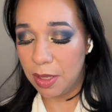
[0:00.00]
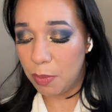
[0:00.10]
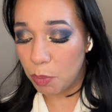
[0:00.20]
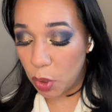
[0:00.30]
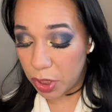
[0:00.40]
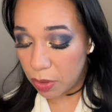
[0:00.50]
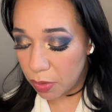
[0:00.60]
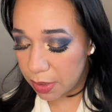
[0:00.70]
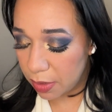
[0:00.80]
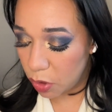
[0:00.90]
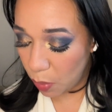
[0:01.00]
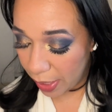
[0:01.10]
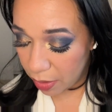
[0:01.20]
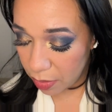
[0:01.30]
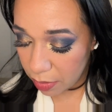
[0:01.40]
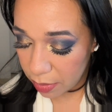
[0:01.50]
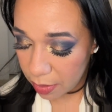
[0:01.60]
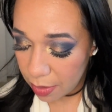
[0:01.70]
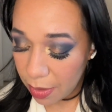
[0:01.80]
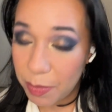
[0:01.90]
murkier, a little grayer,
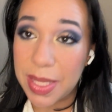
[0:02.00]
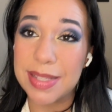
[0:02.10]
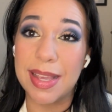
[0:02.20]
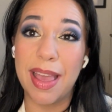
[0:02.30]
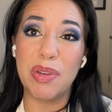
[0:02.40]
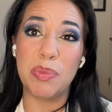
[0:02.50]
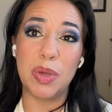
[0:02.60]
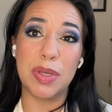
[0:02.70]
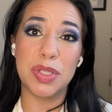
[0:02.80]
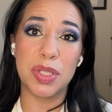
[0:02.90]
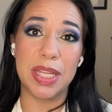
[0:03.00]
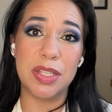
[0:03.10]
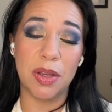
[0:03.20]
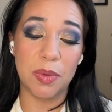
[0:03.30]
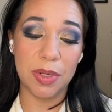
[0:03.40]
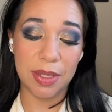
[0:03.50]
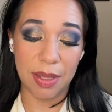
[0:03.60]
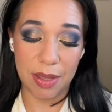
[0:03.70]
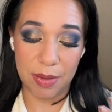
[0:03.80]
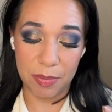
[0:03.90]
because I have a muted skin tone.
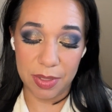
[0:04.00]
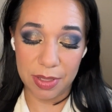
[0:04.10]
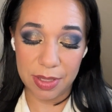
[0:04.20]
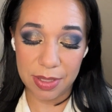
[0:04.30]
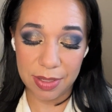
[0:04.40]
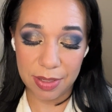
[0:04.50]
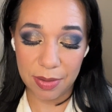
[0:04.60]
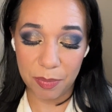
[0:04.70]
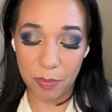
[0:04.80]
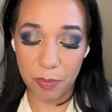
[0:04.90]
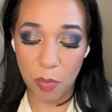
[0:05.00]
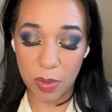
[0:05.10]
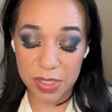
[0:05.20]
More